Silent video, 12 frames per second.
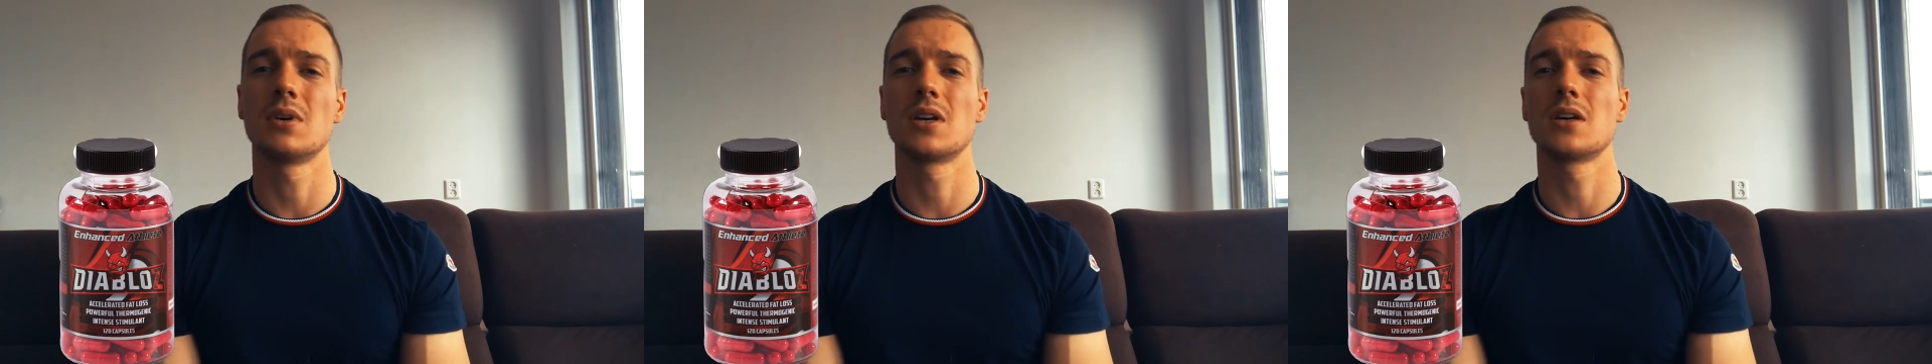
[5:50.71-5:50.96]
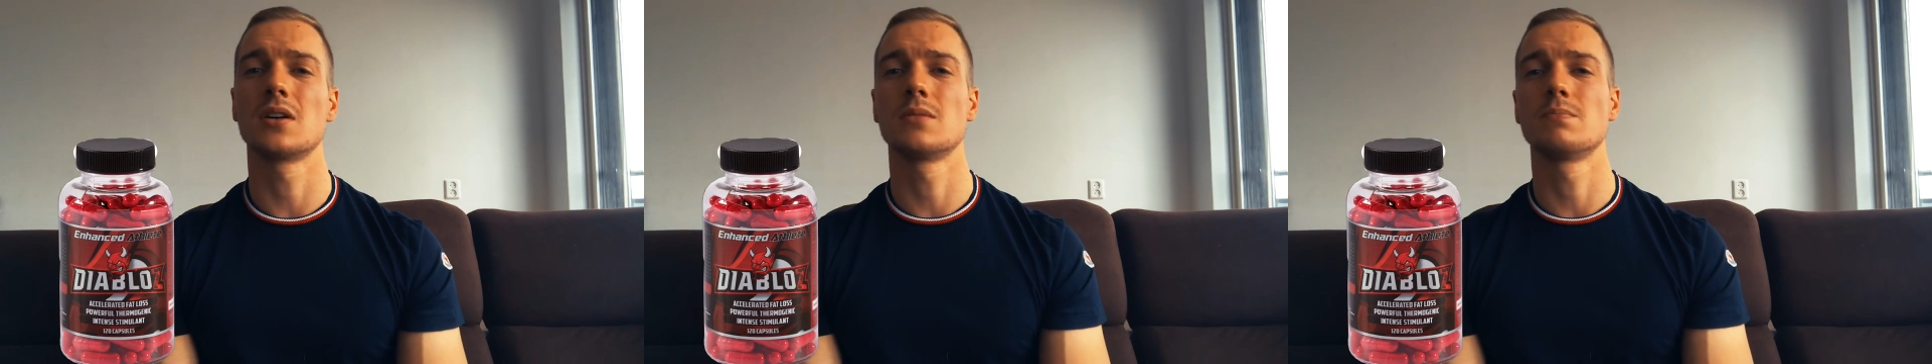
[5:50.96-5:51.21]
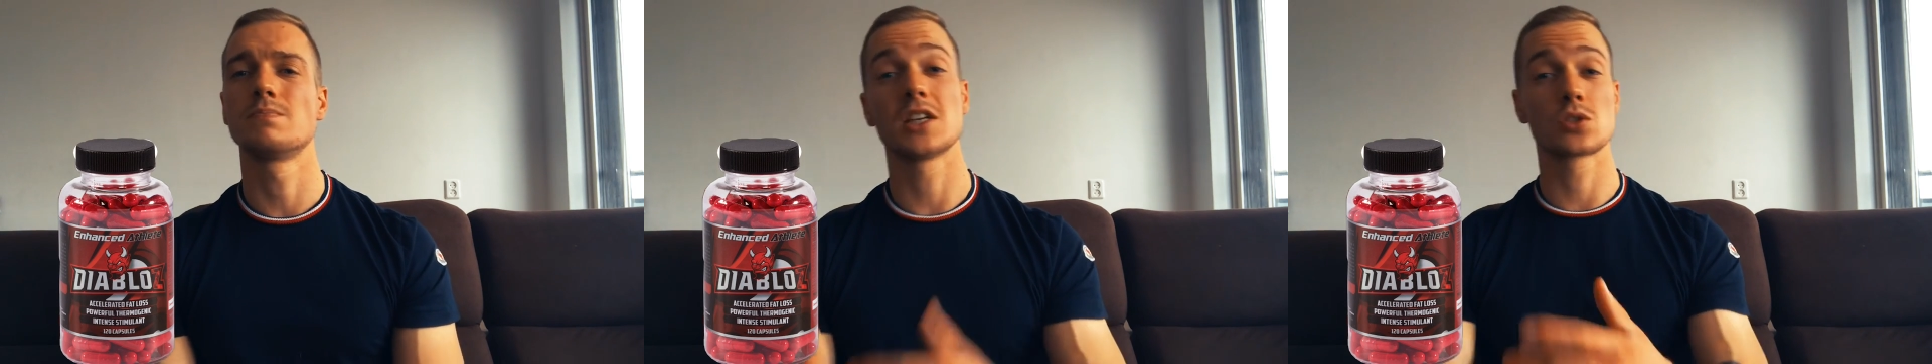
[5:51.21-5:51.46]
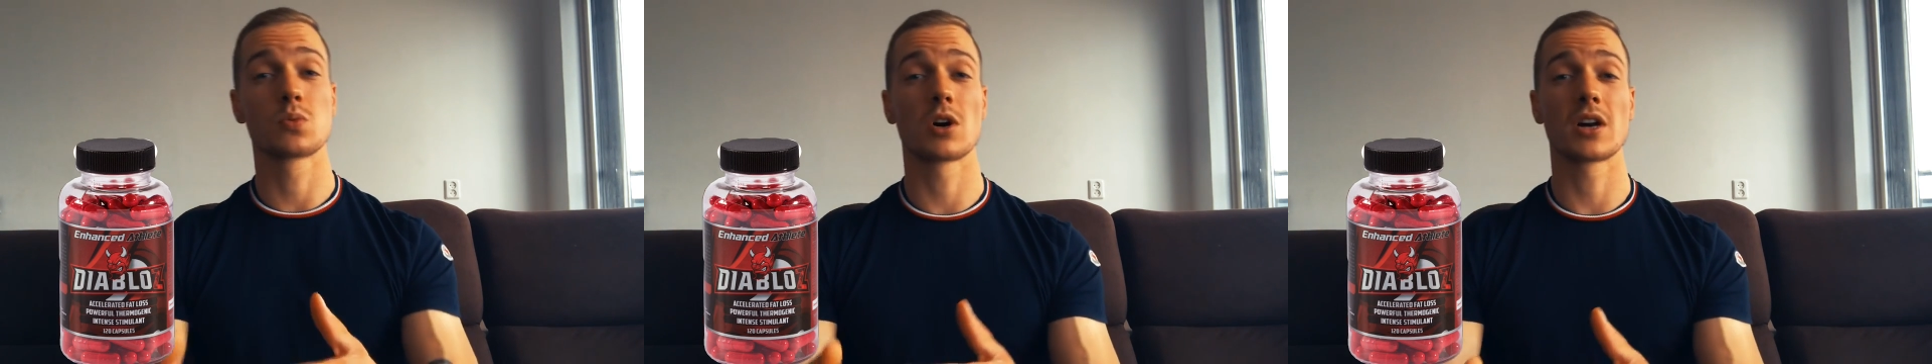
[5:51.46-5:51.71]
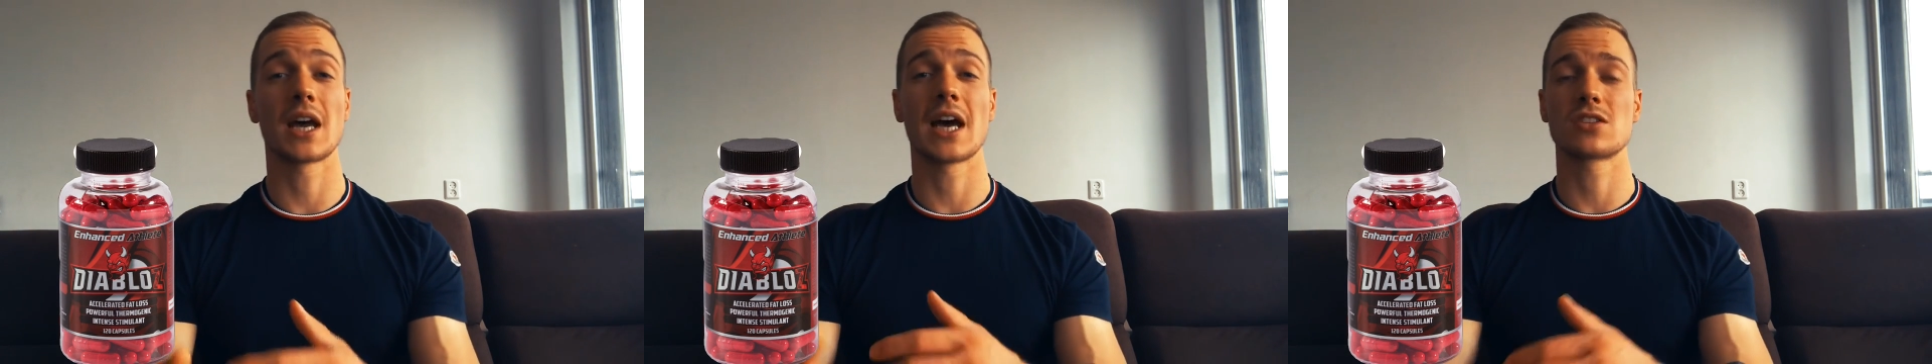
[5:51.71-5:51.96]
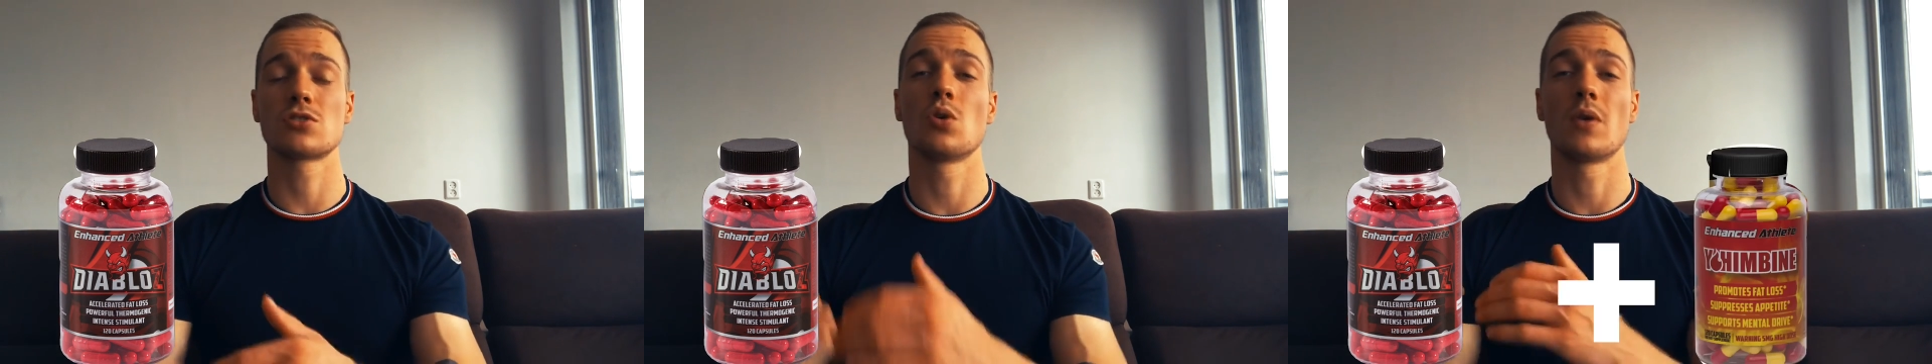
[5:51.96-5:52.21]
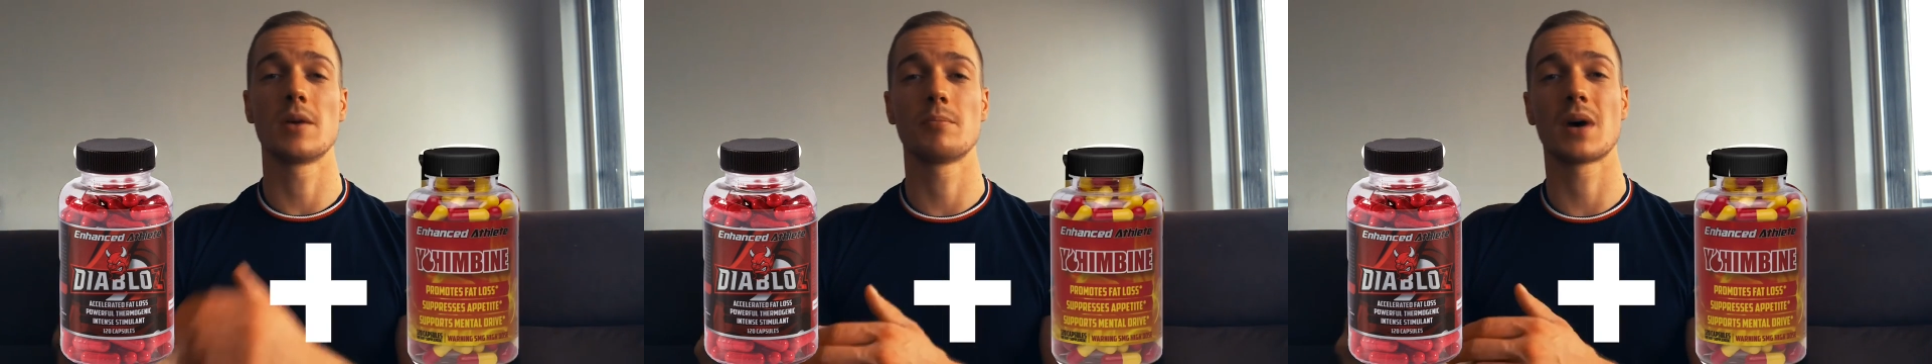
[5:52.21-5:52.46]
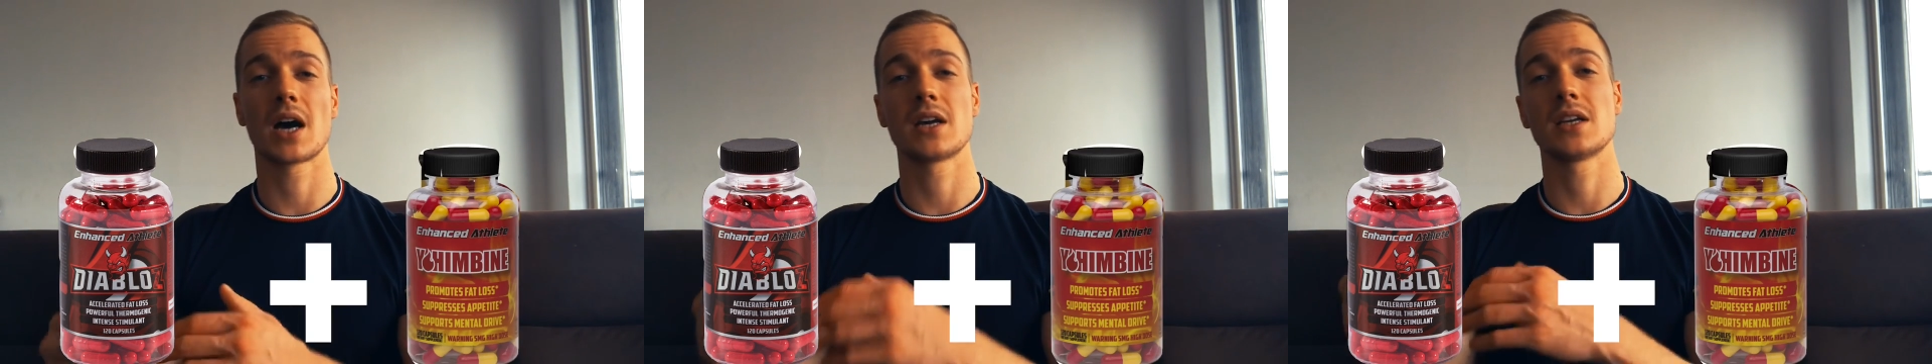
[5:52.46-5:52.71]
But this one has
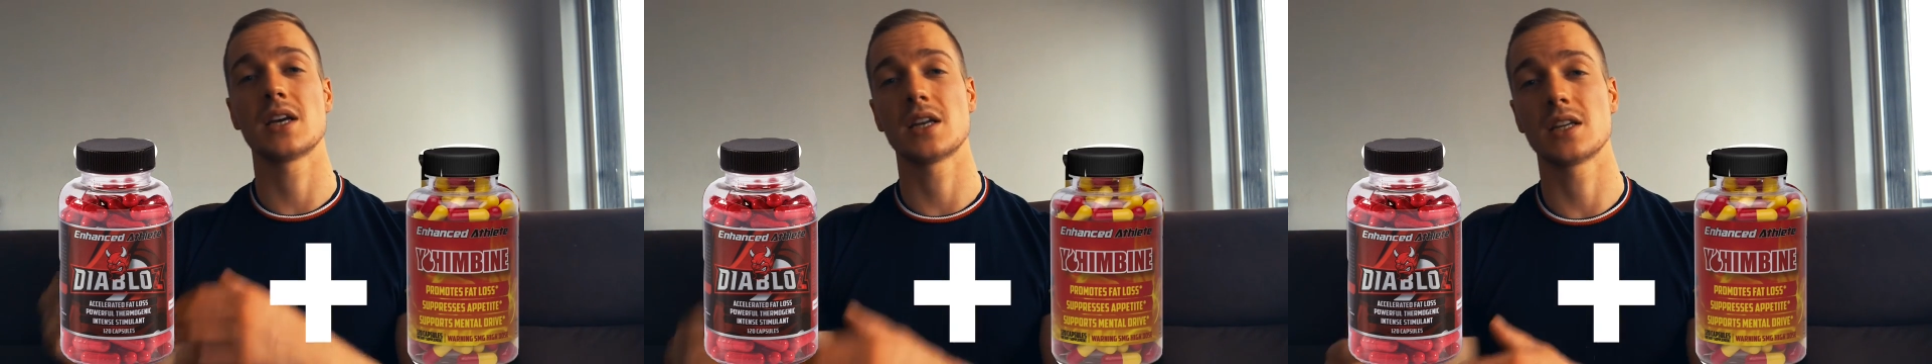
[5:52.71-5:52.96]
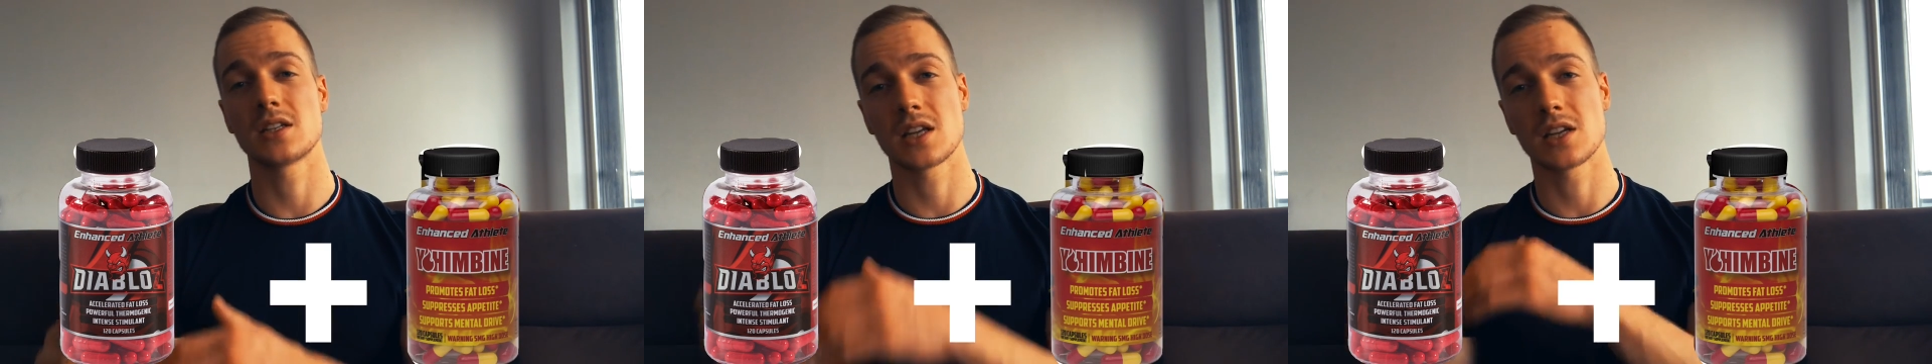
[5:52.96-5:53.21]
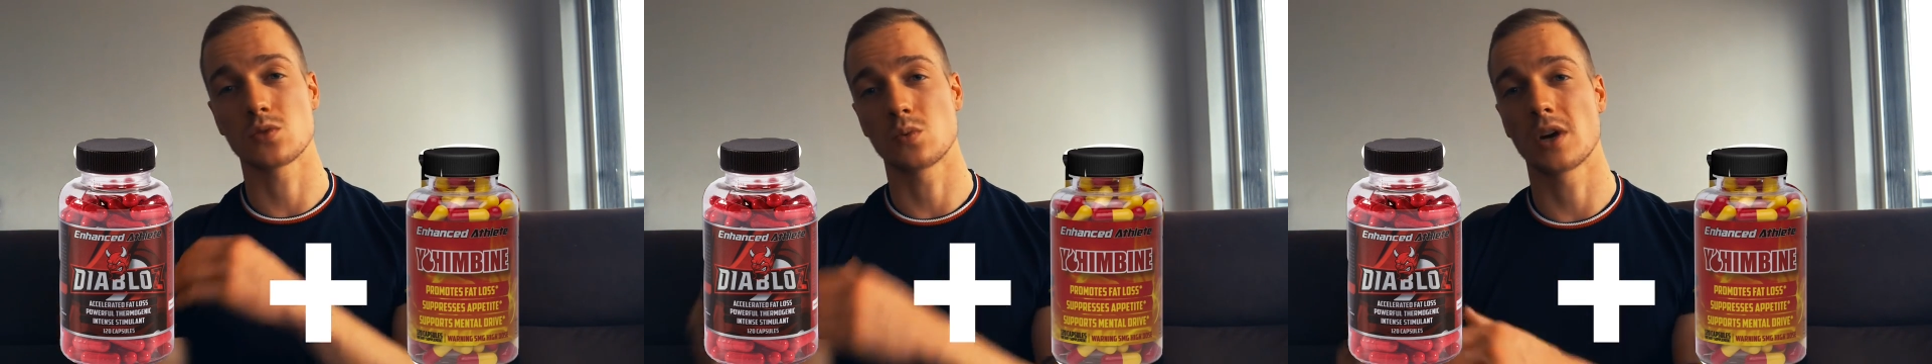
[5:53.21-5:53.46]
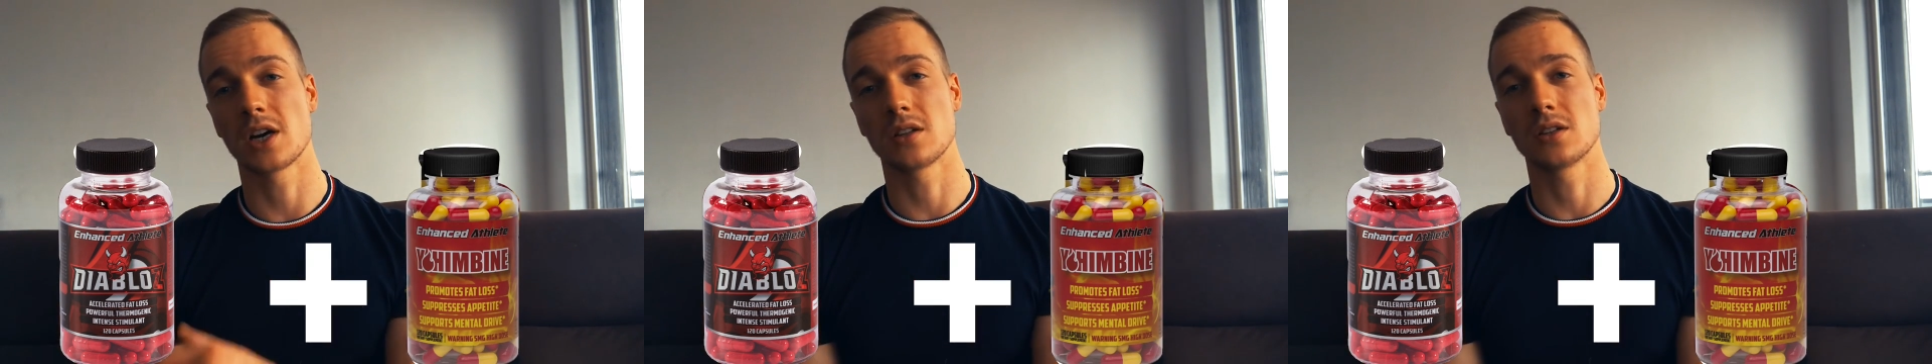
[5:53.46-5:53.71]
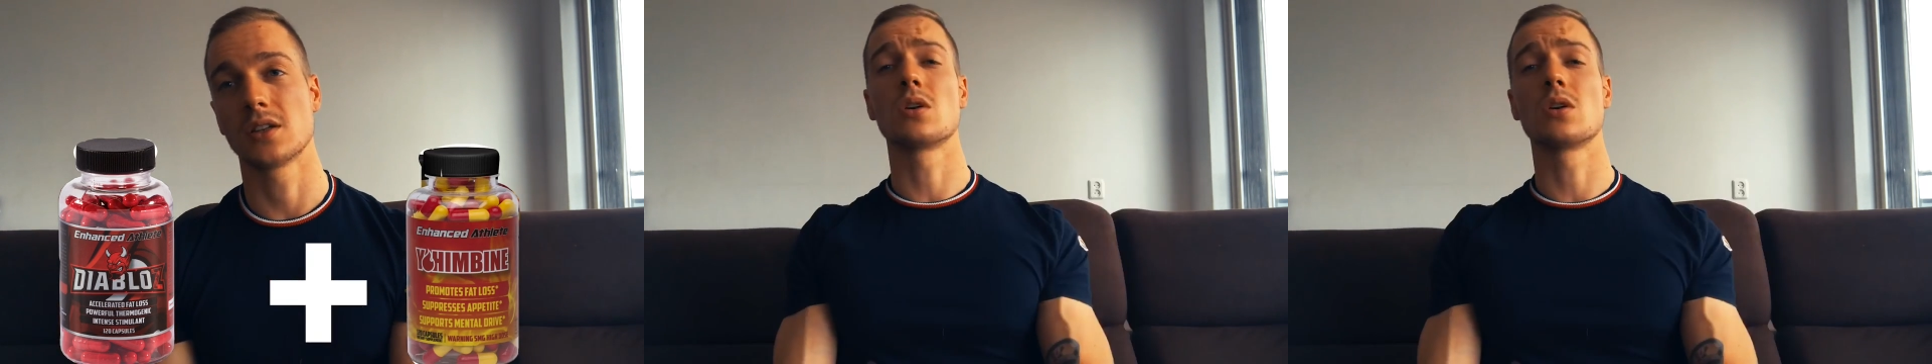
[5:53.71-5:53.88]
Yohimbine in it as well.